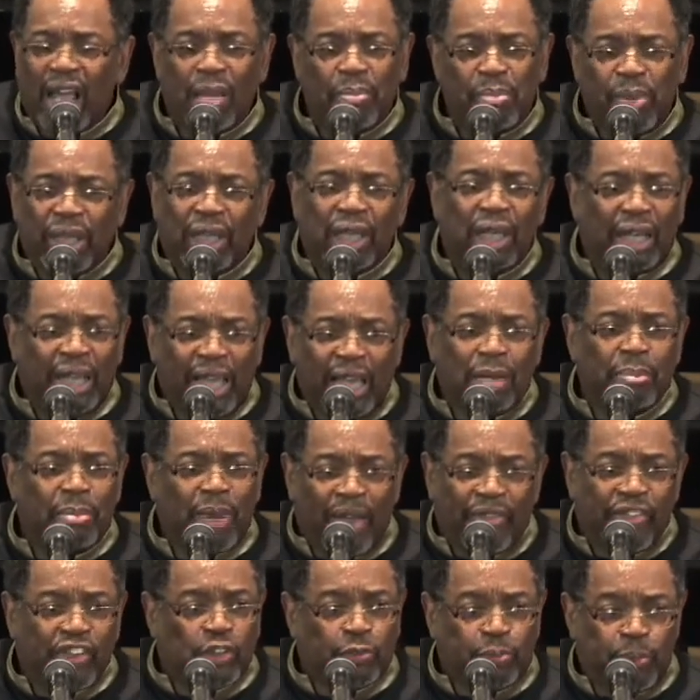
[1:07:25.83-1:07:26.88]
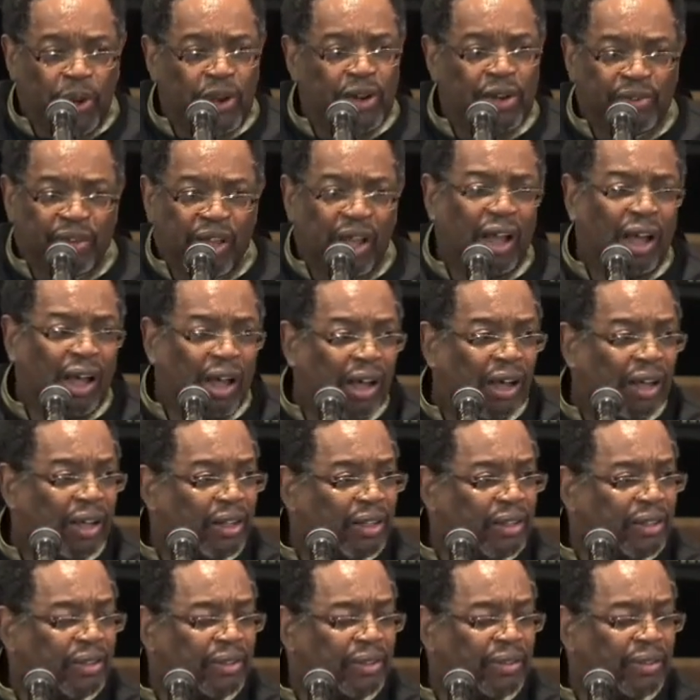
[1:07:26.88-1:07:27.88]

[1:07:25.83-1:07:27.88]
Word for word: not being led by the Spirit of God.